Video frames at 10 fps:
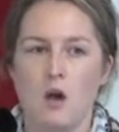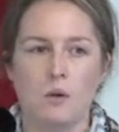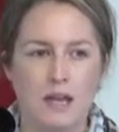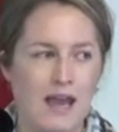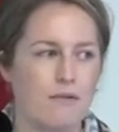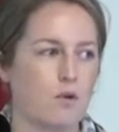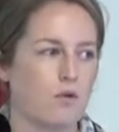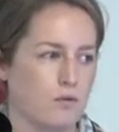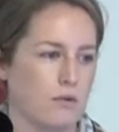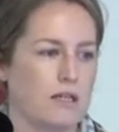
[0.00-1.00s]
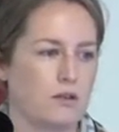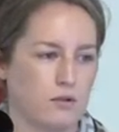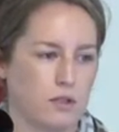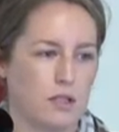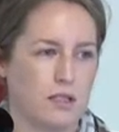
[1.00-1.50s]
we have all the
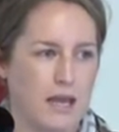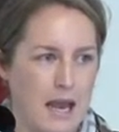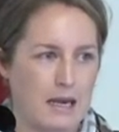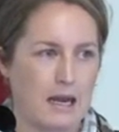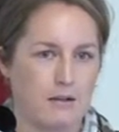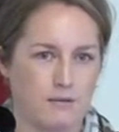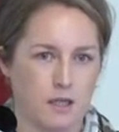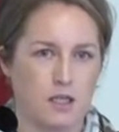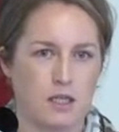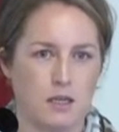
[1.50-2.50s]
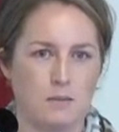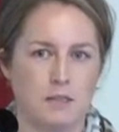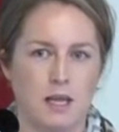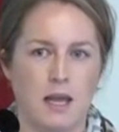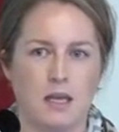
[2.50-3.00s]
resources at our
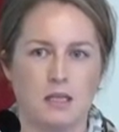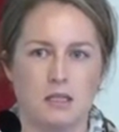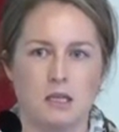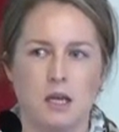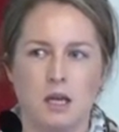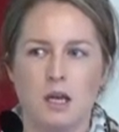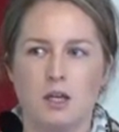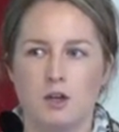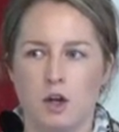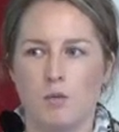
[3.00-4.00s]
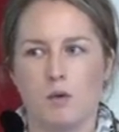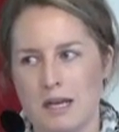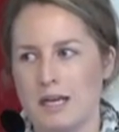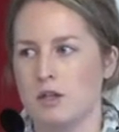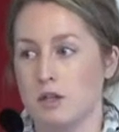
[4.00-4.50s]
fingertips, and you know, we
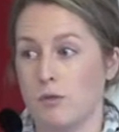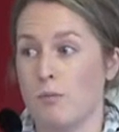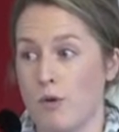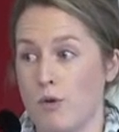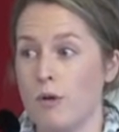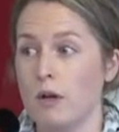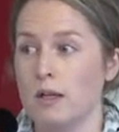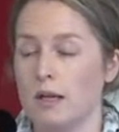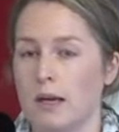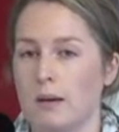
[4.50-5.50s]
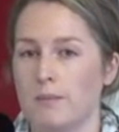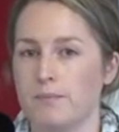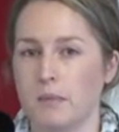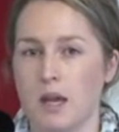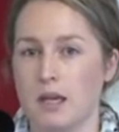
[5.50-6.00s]
need to do more,
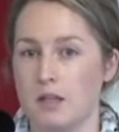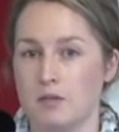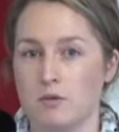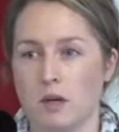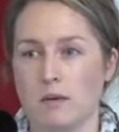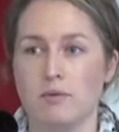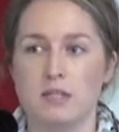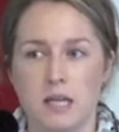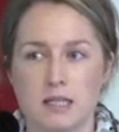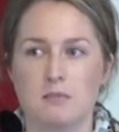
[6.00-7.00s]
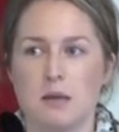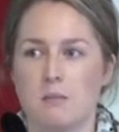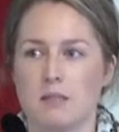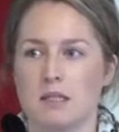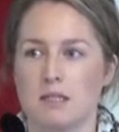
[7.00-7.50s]
and when I present some
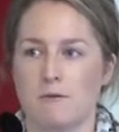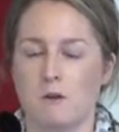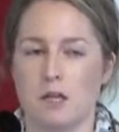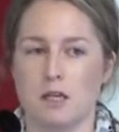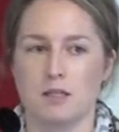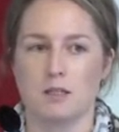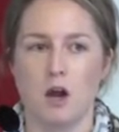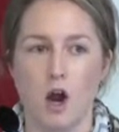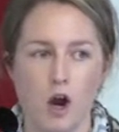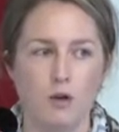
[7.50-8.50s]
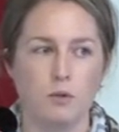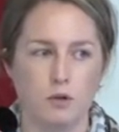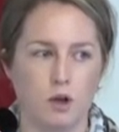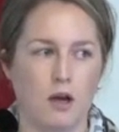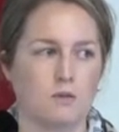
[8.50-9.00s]
numbers and different things, I hope you
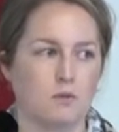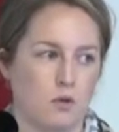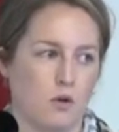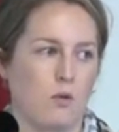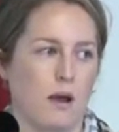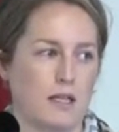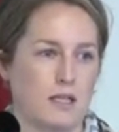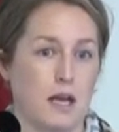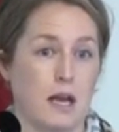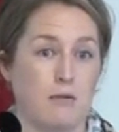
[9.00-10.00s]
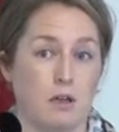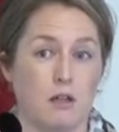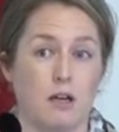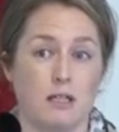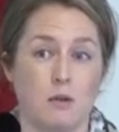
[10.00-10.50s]
guys will walk away today
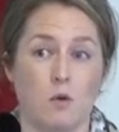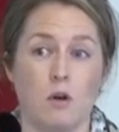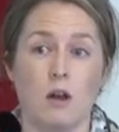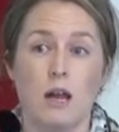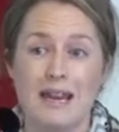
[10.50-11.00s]
realising what